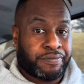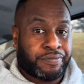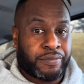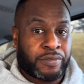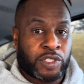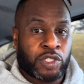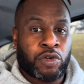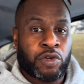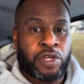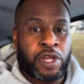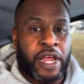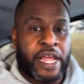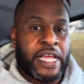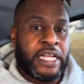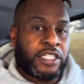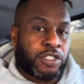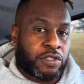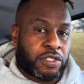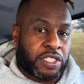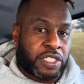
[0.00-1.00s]
So your
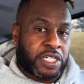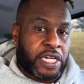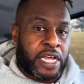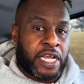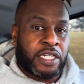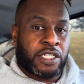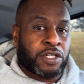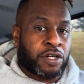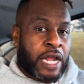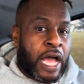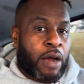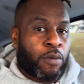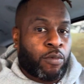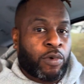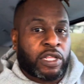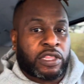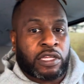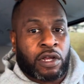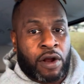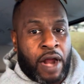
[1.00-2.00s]
interests change, you're not
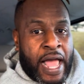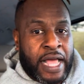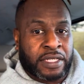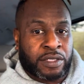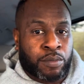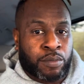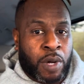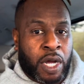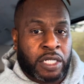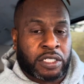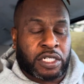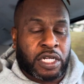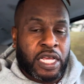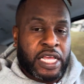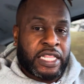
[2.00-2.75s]
with her as much.